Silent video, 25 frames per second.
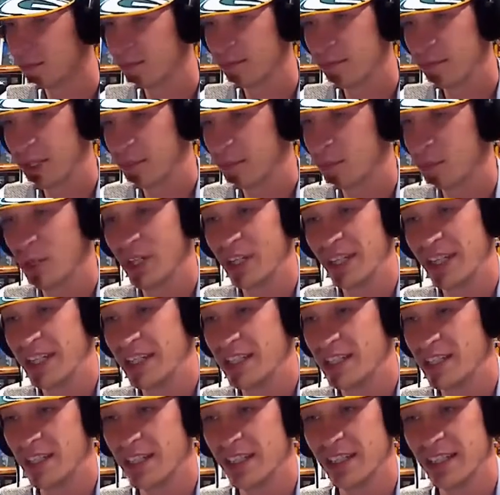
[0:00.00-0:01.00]
pretty
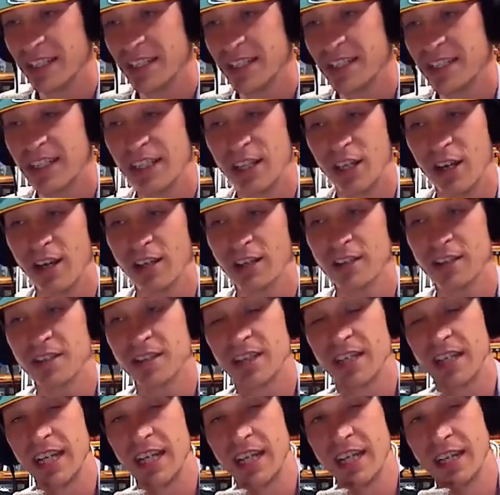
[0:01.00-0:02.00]
easy Seahawks
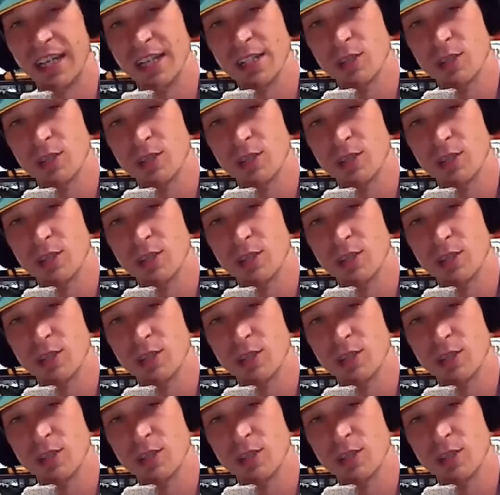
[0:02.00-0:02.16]
in this